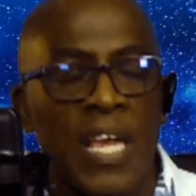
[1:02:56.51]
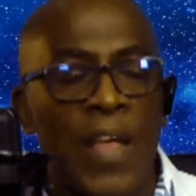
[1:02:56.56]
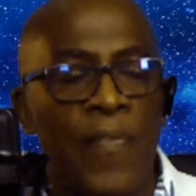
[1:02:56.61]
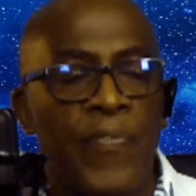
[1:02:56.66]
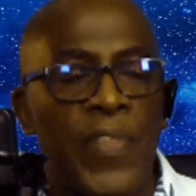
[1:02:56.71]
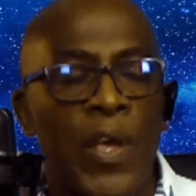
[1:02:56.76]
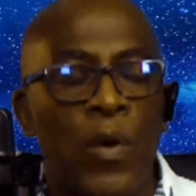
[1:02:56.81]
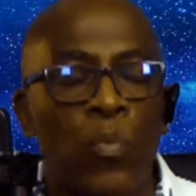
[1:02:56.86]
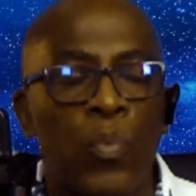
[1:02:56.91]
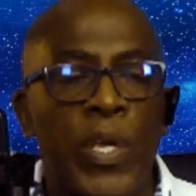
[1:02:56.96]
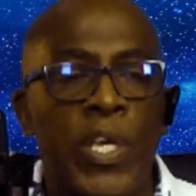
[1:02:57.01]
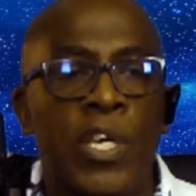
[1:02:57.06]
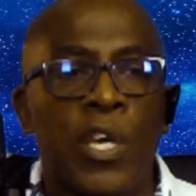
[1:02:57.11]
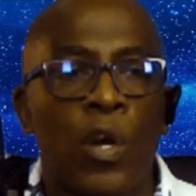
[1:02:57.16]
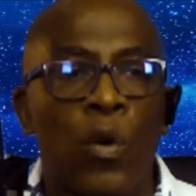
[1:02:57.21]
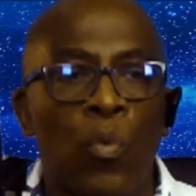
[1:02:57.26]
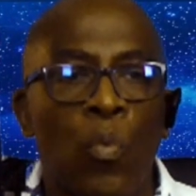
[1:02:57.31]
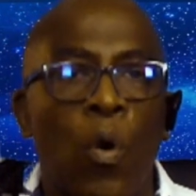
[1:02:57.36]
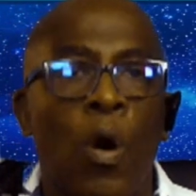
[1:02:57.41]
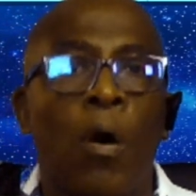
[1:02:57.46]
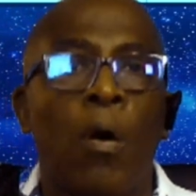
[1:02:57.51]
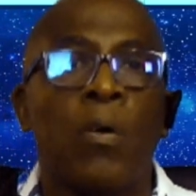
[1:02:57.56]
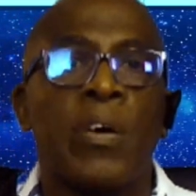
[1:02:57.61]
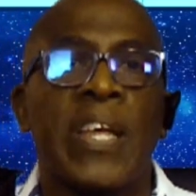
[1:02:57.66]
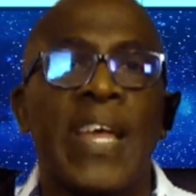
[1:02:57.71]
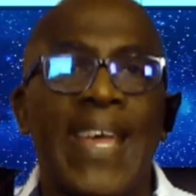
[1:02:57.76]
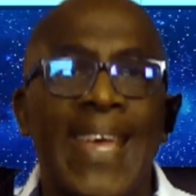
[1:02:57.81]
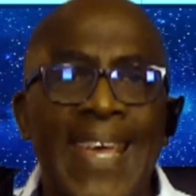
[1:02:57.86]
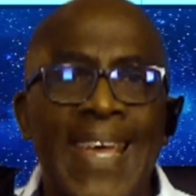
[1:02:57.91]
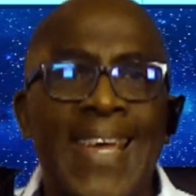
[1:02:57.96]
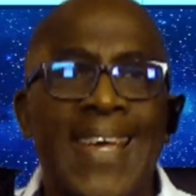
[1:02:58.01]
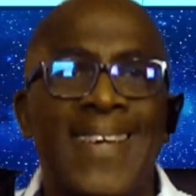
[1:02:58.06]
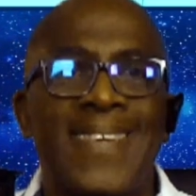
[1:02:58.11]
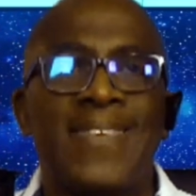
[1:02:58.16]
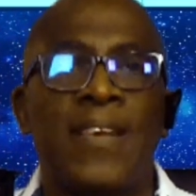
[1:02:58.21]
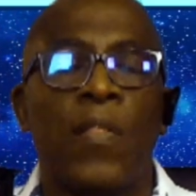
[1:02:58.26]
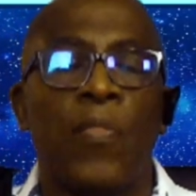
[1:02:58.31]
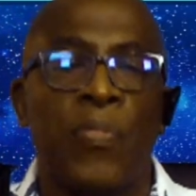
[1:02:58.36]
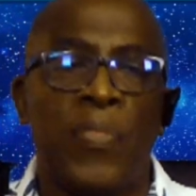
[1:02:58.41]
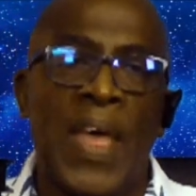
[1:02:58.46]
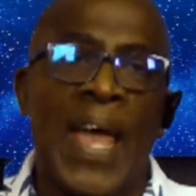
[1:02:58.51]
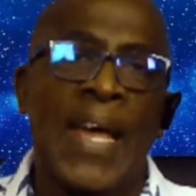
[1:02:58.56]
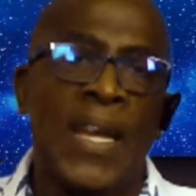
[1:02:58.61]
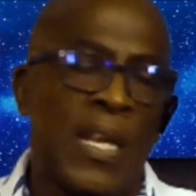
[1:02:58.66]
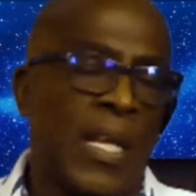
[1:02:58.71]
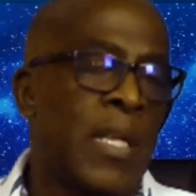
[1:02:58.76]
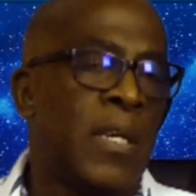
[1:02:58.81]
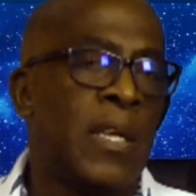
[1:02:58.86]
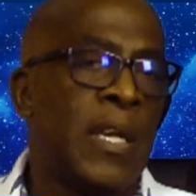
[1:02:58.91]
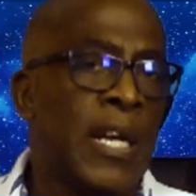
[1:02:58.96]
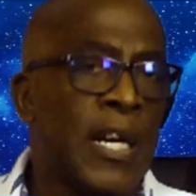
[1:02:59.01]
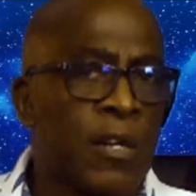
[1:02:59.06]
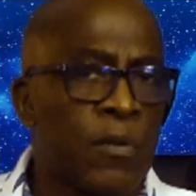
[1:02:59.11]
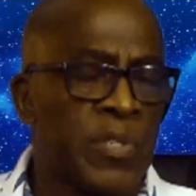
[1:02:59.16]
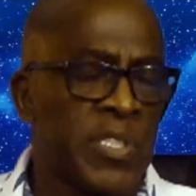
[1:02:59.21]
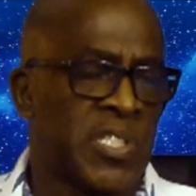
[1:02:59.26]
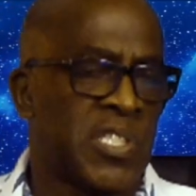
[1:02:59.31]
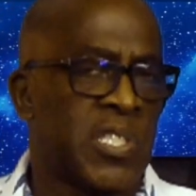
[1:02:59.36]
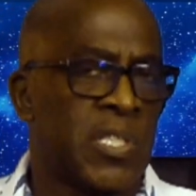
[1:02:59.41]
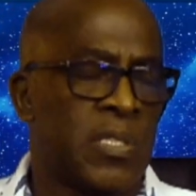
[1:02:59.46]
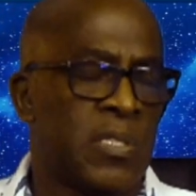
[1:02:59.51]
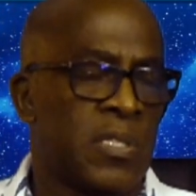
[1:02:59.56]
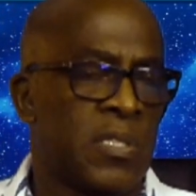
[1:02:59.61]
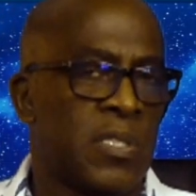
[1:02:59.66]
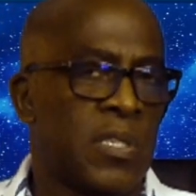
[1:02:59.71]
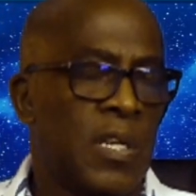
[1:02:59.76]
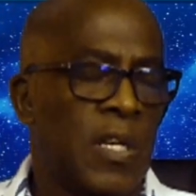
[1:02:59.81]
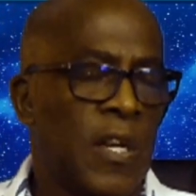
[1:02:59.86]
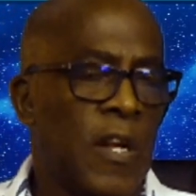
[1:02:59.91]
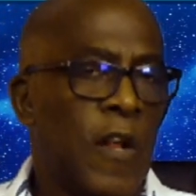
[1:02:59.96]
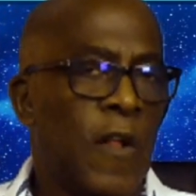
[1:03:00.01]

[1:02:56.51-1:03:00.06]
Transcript: and then we can walk in that inheritance.